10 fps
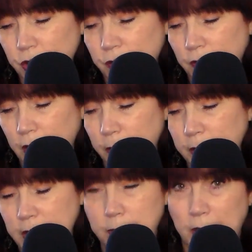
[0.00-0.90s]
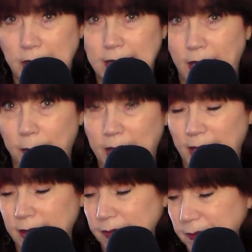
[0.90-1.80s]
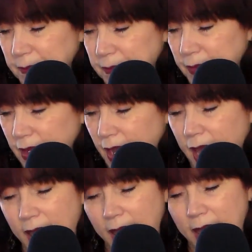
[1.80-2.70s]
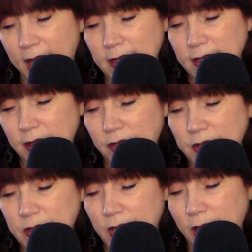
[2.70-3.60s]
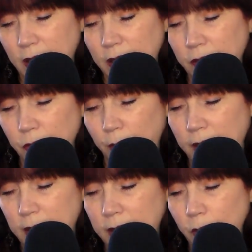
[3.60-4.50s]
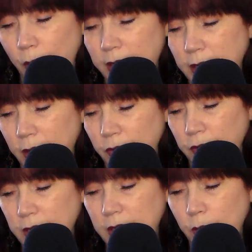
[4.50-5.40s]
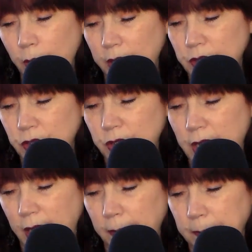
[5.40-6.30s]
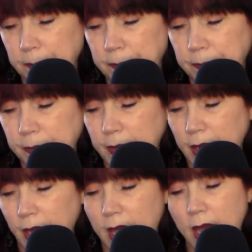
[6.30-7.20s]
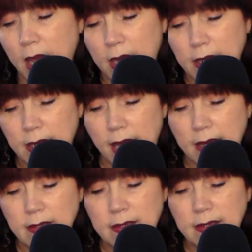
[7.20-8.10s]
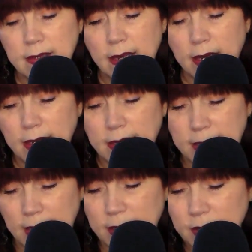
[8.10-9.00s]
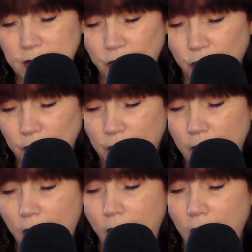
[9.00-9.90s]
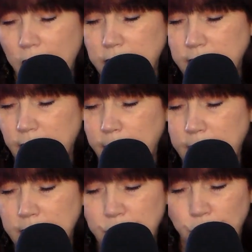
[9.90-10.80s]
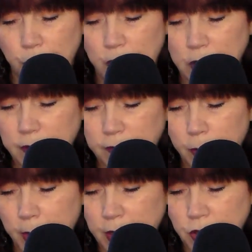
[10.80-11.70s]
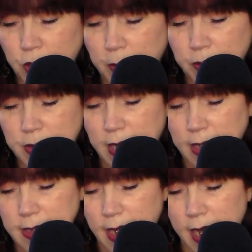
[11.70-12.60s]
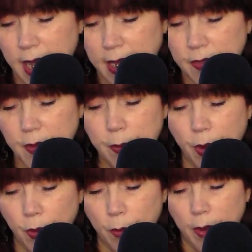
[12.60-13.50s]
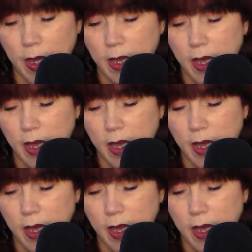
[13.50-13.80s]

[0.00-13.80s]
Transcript: to develop his big tummy and the style of red and white outfit he wears today. Nast designed Santa's look on some historical information about Santa and the poem